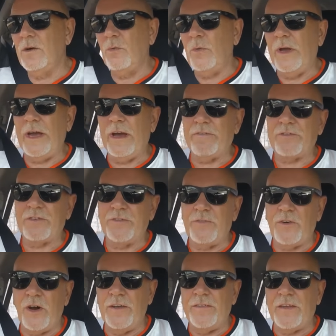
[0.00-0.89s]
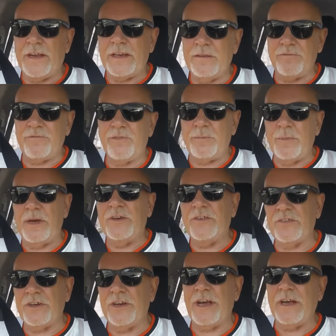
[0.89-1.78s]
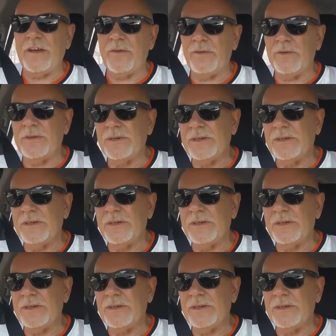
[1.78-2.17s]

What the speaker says: We have to find that information out.